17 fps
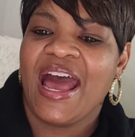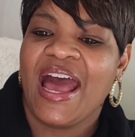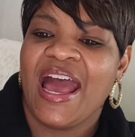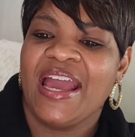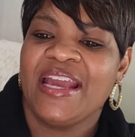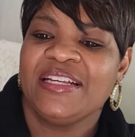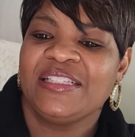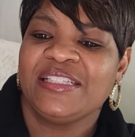
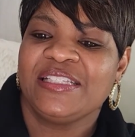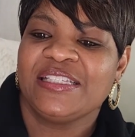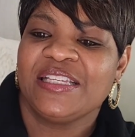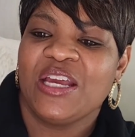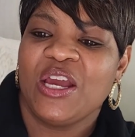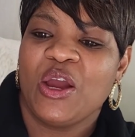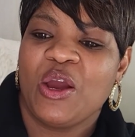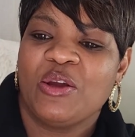iced
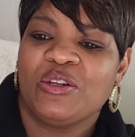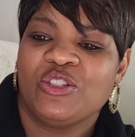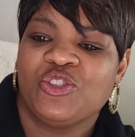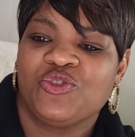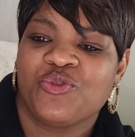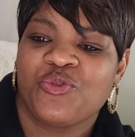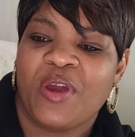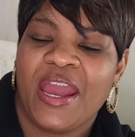
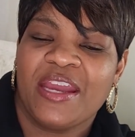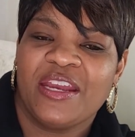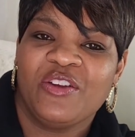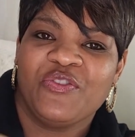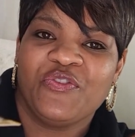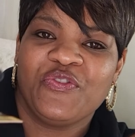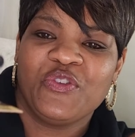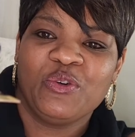
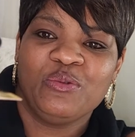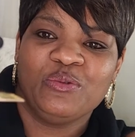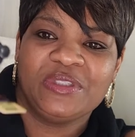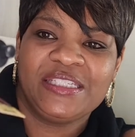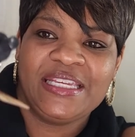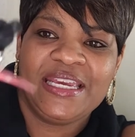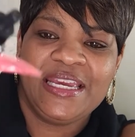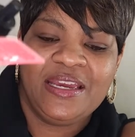dragonfruit
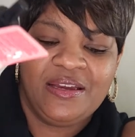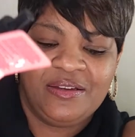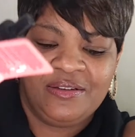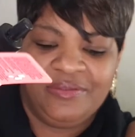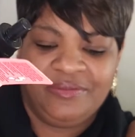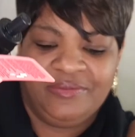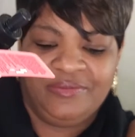tea.